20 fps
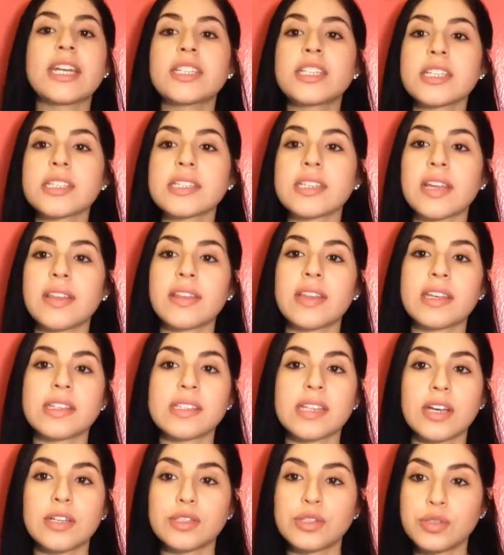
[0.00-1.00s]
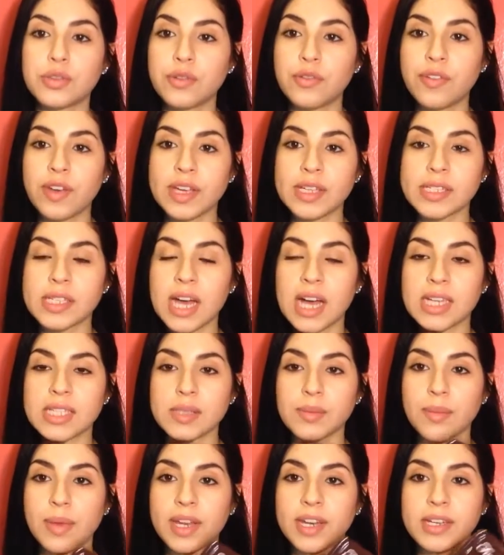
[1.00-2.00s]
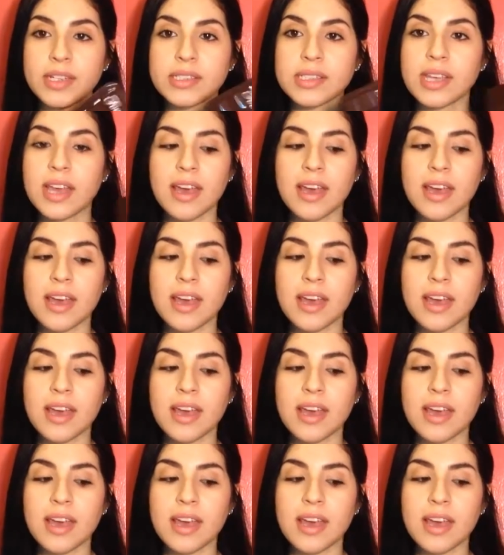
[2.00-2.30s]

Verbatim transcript: HSN they sell Too Faced Cosmetics